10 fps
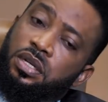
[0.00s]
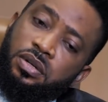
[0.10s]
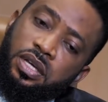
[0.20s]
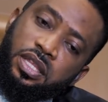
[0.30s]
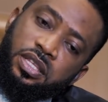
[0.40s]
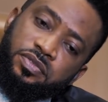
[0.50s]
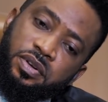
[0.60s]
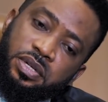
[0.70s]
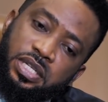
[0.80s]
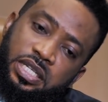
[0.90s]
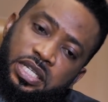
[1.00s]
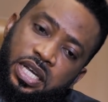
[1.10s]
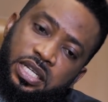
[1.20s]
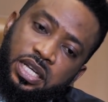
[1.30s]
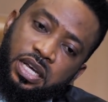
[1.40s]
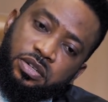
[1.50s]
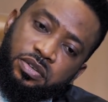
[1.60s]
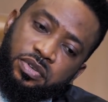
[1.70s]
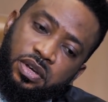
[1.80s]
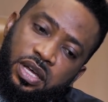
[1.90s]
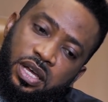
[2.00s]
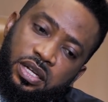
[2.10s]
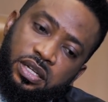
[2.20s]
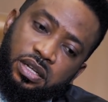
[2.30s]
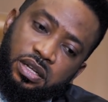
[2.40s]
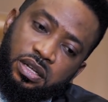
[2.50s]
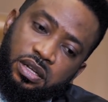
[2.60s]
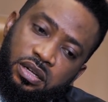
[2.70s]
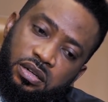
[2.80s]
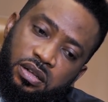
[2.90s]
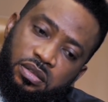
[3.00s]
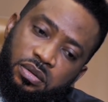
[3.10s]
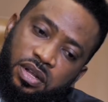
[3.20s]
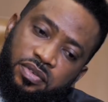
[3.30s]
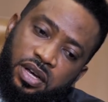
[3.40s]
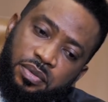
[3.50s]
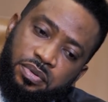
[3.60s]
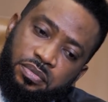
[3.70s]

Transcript: So now get this very dirty idea out of your head. Nothing will ever